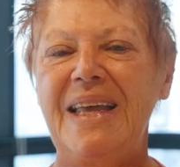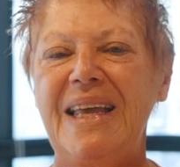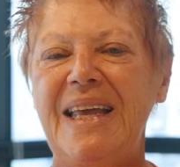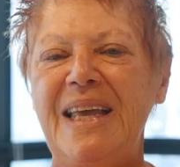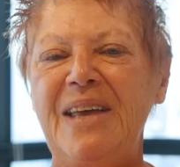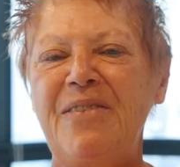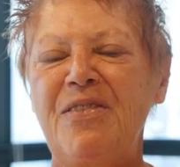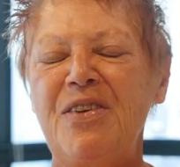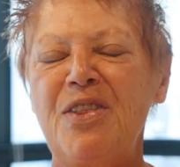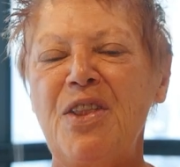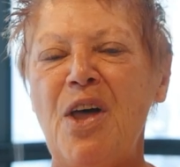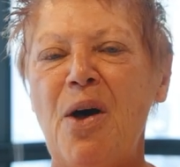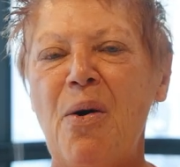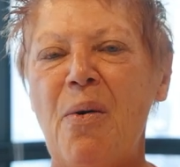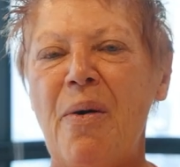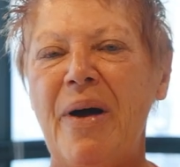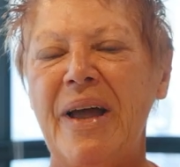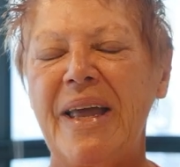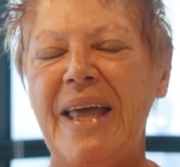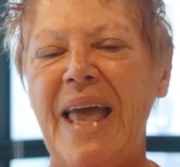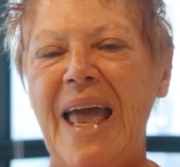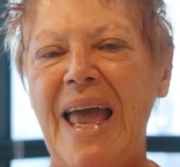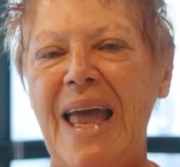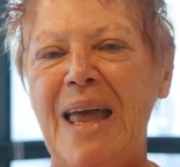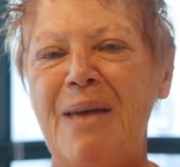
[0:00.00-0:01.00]
Even though
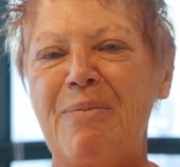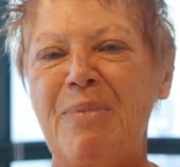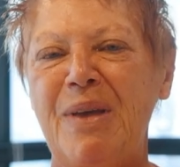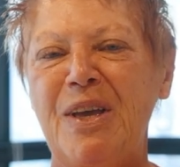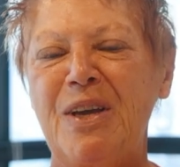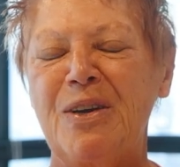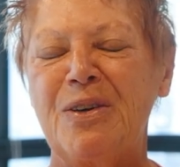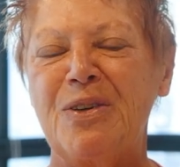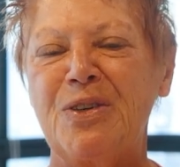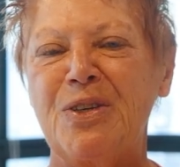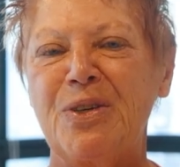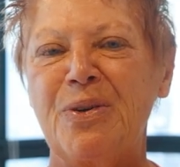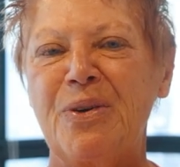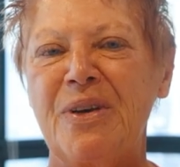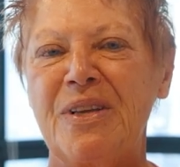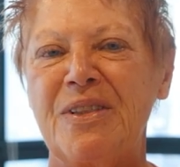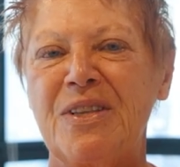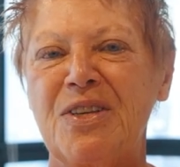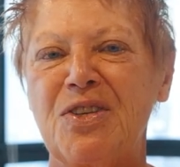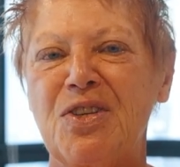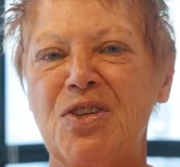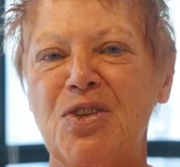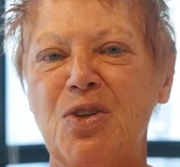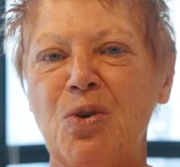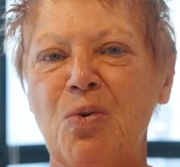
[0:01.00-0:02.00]
I came here during
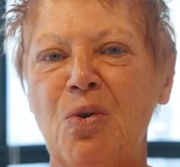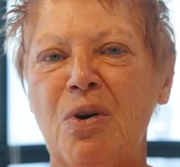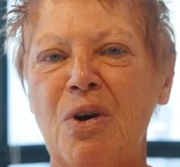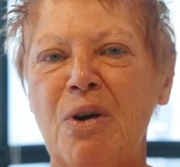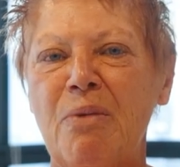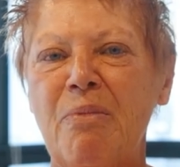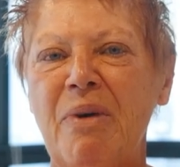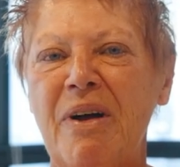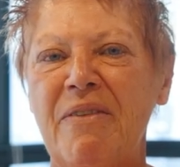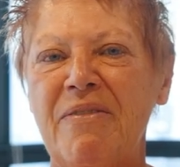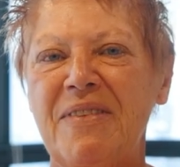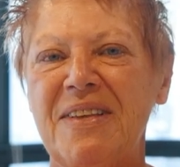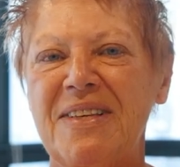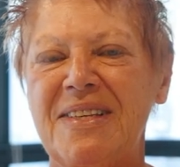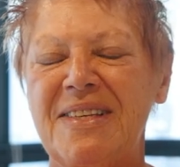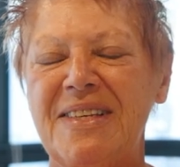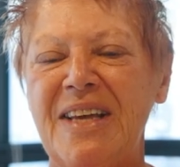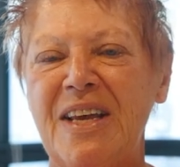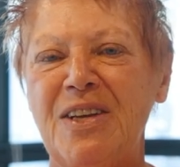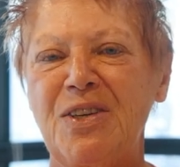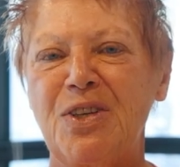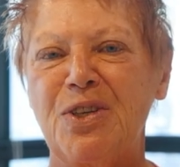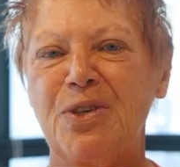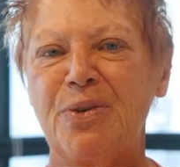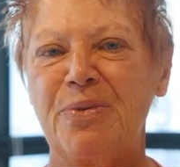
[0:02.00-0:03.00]
the storm of the
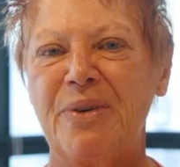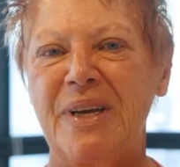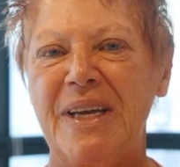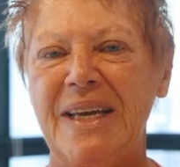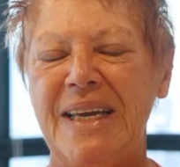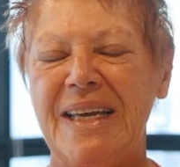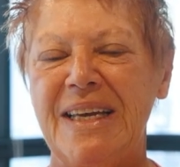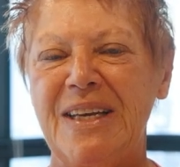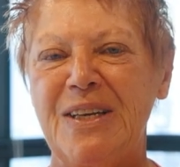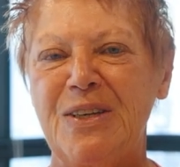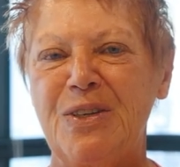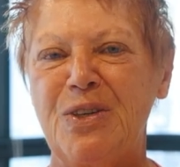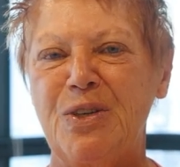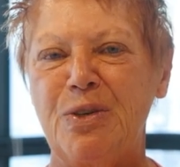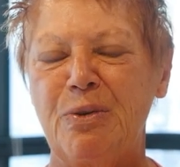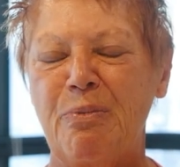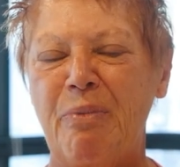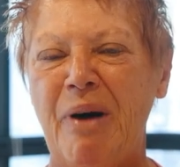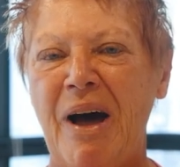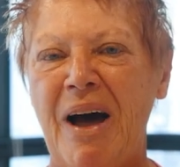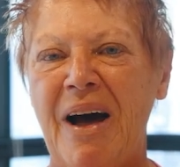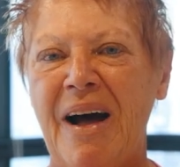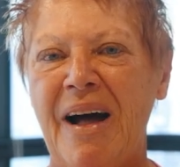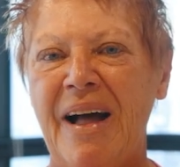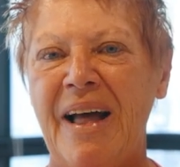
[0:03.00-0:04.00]
century in
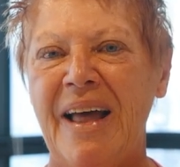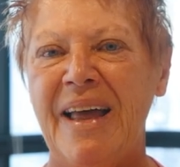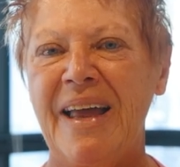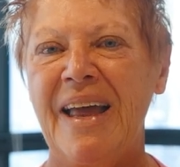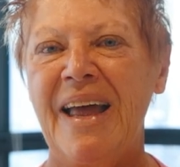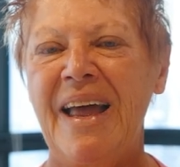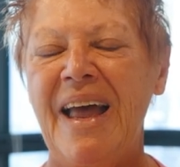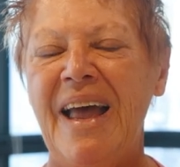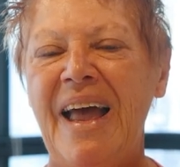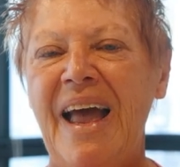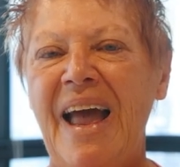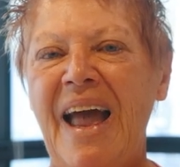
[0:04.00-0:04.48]
Dubai,